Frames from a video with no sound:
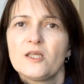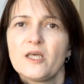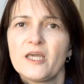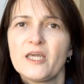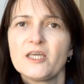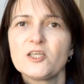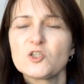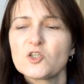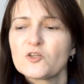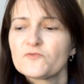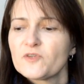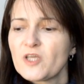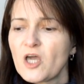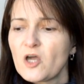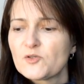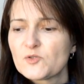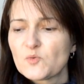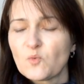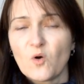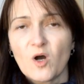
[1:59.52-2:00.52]
Each of
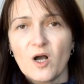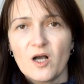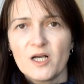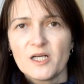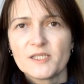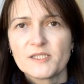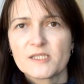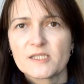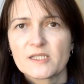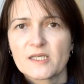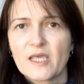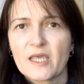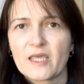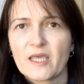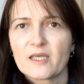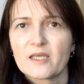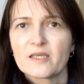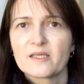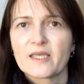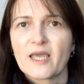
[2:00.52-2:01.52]
those words
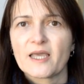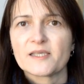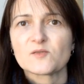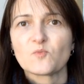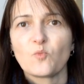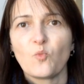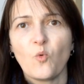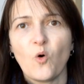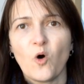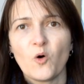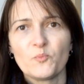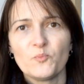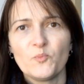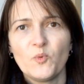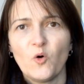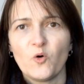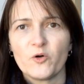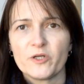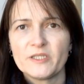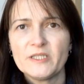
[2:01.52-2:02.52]
gets 1
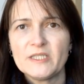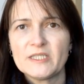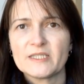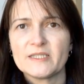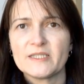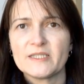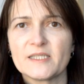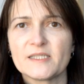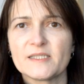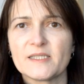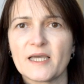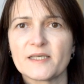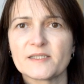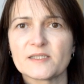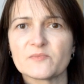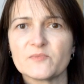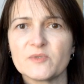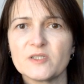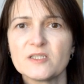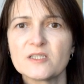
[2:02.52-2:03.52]
point
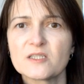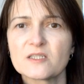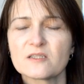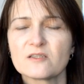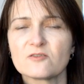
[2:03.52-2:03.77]
assessment.